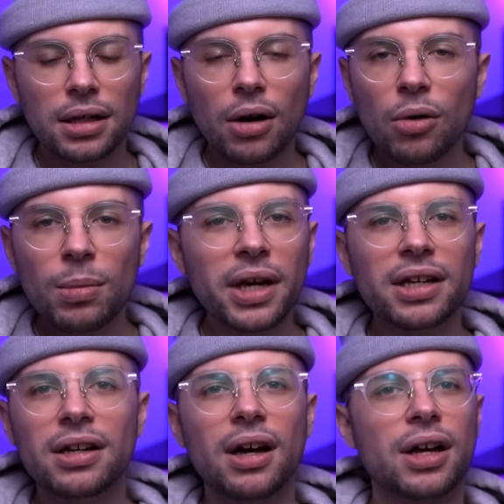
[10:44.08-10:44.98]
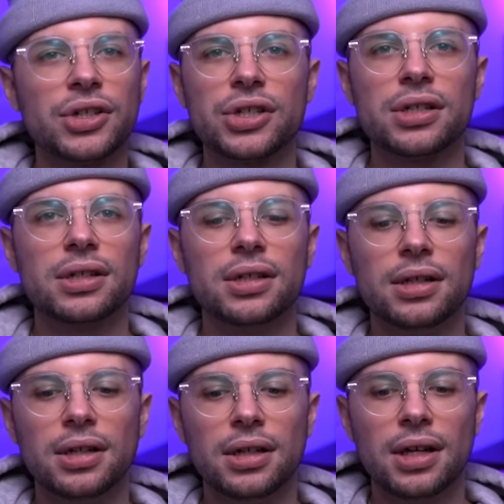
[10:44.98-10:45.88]
Oh my gosh,
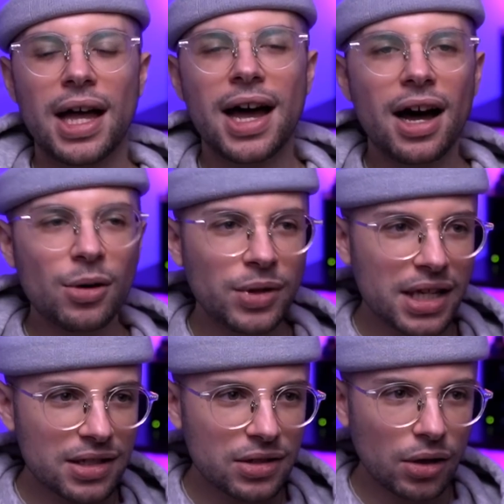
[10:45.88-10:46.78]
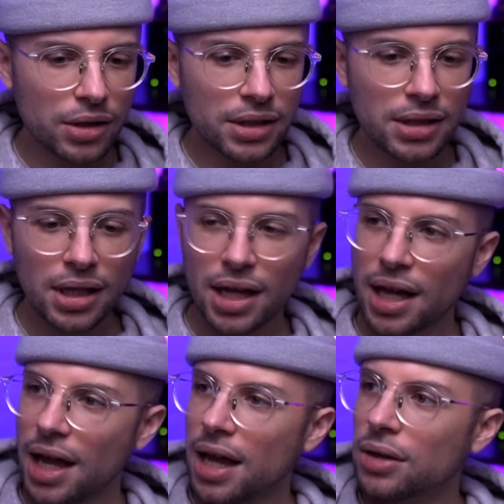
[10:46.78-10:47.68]
how they started
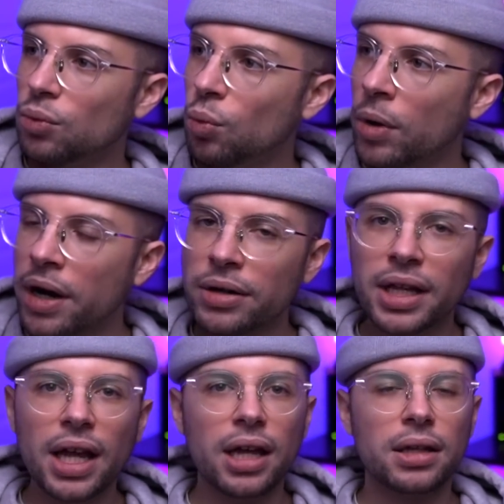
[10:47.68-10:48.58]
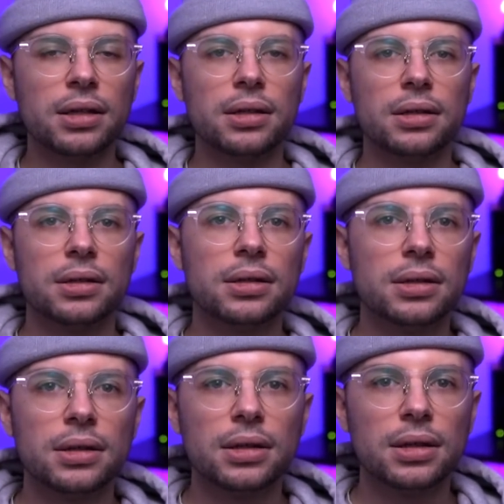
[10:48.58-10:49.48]
and where they ended
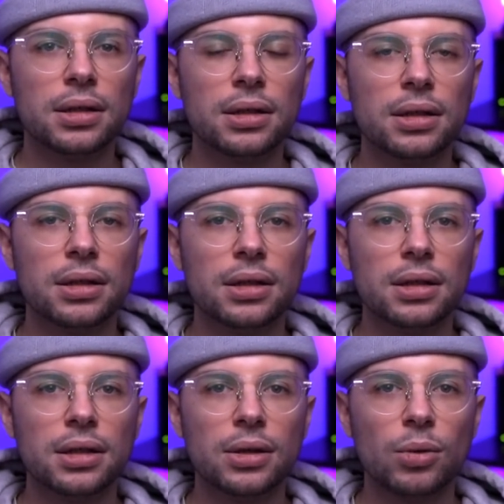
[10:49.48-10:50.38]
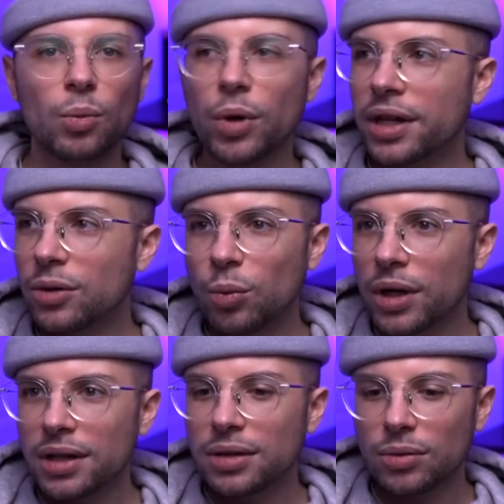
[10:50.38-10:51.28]

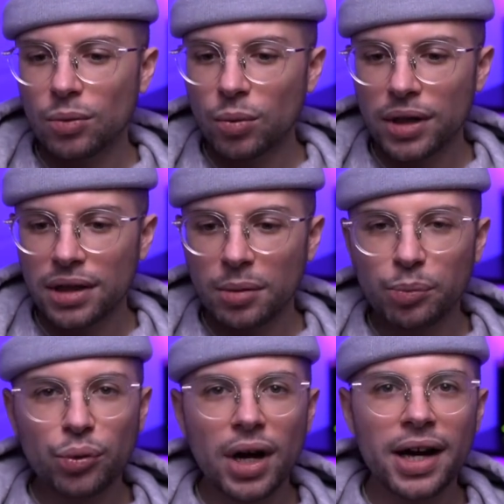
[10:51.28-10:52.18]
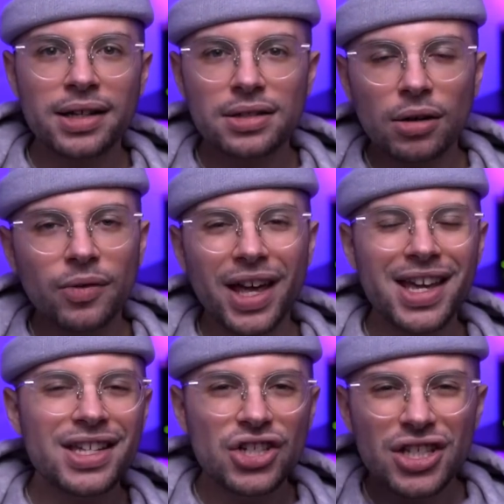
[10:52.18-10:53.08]
with the prize of
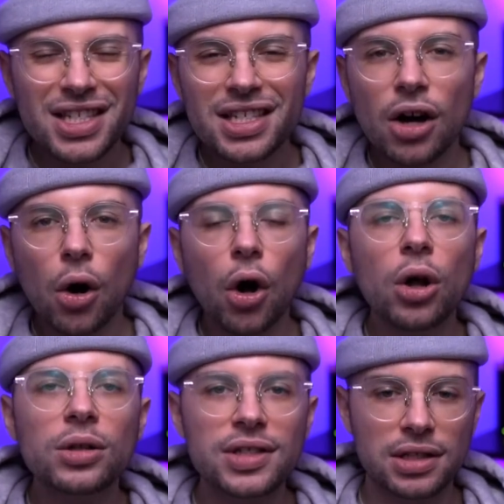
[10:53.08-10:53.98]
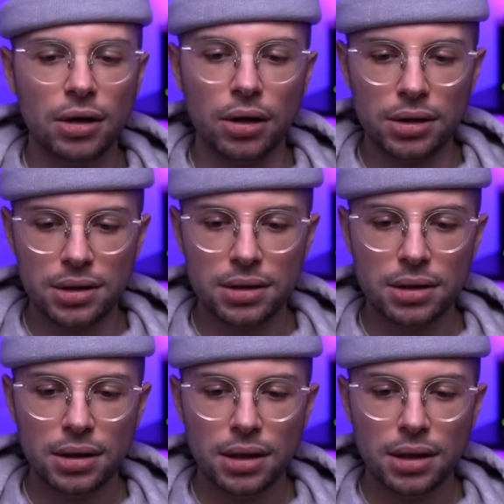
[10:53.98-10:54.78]
AGT All-Stars.